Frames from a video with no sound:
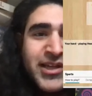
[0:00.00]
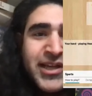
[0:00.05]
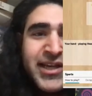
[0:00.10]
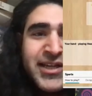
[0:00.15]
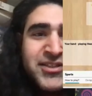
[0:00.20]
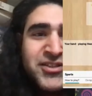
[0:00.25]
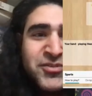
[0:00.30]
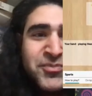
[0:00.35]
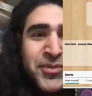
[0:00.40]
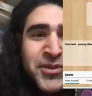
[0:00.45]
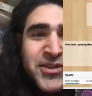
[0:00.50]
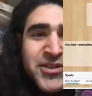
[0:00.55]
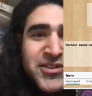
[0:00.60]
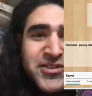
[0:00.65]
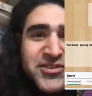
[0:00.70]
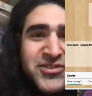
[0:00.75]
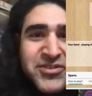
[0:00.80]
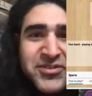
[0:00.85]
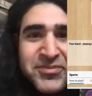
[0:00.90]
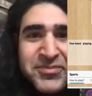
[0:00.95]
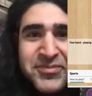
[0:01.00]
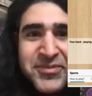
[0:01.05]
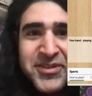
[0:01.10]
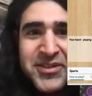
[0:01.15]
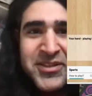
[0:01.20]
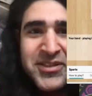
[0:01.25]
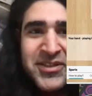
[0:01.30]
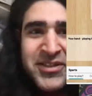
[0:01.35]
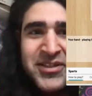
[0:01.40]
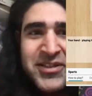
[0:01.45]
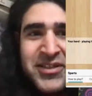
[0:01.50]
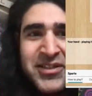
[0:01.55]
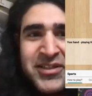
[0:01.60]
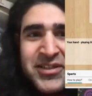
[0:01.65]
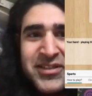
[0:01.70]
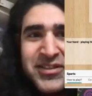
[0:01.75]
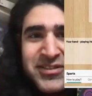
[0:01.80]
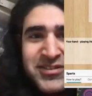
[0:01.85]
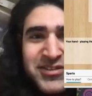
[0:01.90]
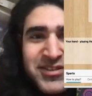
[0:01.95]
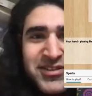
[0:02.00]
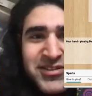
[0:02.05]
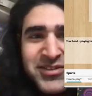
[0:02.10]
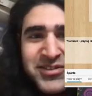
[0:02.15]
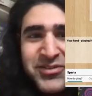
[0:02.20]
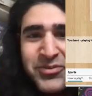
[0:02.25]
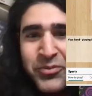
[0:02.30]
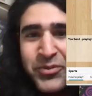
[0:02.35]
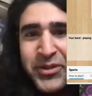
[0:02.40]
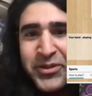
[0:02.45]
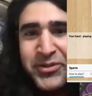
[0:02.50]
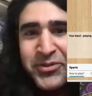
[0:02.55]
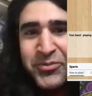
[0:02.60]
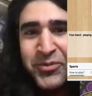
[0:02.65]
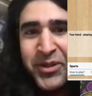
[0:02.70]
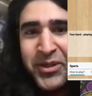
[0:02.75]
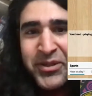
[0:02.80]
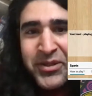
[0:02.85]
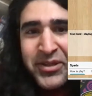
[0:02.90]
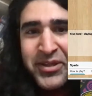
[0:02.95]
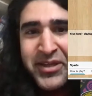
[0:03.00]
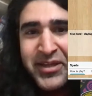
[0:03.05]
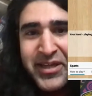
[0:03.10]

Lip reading: Sparks. This is a weird one.